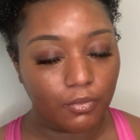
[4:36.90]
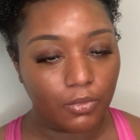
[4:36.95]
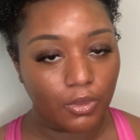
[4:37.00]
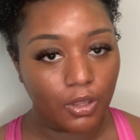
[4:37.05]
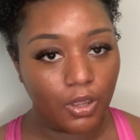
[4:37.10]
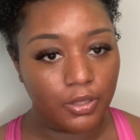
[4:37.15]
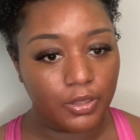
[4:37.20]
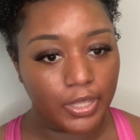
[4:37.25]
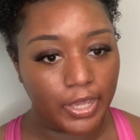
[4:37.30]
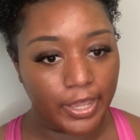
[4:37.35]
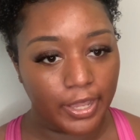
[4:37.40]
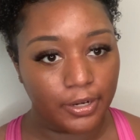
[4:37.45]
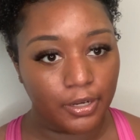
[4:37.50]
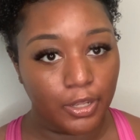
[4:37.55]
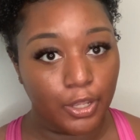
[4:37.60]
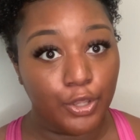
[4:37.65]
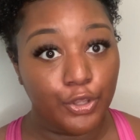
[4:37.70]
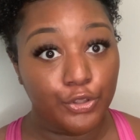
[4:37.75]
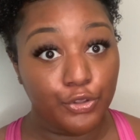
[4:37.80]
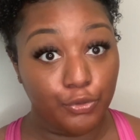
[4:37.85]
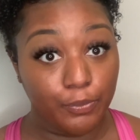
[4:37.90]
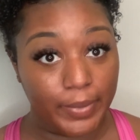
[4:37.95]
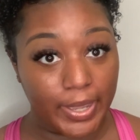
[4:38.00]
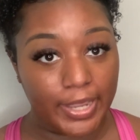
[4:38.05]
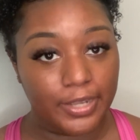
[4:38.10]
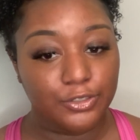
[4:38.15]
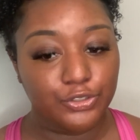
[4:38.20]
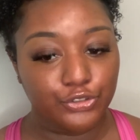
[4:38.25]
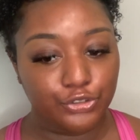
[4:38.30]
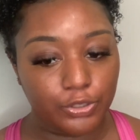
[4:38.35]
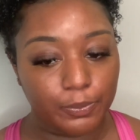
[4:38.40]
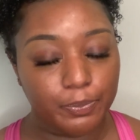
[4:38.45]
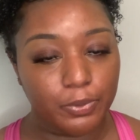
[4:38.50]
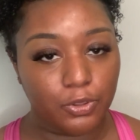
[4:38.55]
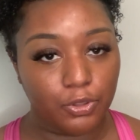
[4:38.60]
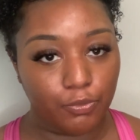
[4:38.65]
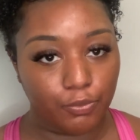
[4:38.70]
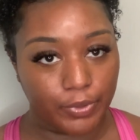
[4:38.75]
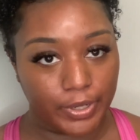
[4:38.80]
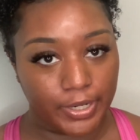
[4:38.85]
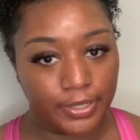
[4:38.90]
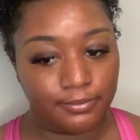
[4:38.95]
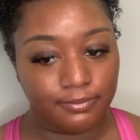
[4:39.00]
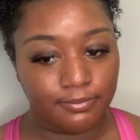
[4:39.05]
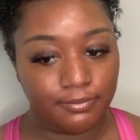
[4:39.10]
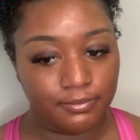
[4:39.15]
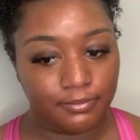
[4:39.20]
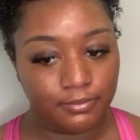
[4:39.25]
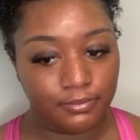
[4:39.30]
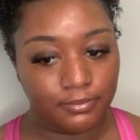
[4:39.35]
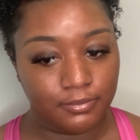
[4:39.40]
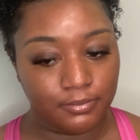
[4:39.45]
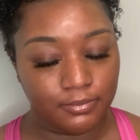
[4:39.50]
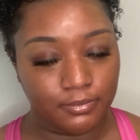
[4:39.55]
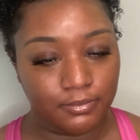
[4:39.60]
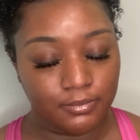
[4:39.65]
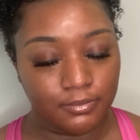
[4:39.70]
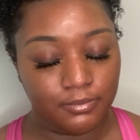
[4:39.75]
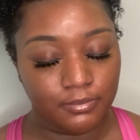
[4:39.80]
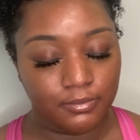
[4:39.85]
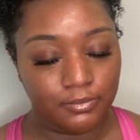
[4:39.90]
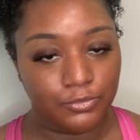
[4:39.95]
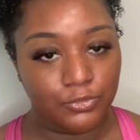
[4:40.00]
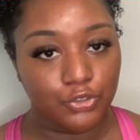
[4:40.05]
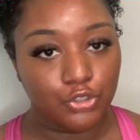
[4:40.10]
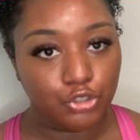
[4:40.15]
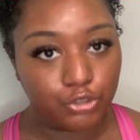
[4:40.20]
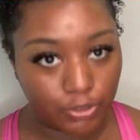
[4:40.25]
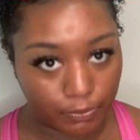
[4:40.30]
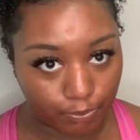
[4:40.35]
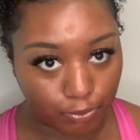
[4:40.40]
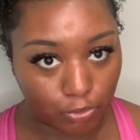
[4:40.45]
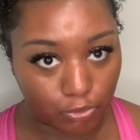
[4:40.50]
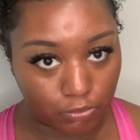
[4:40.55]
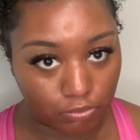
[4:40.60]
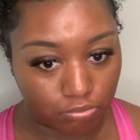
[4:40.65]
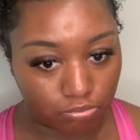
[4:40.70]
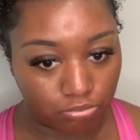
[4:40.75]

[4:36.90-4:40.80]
that you make triple the rent. Triple.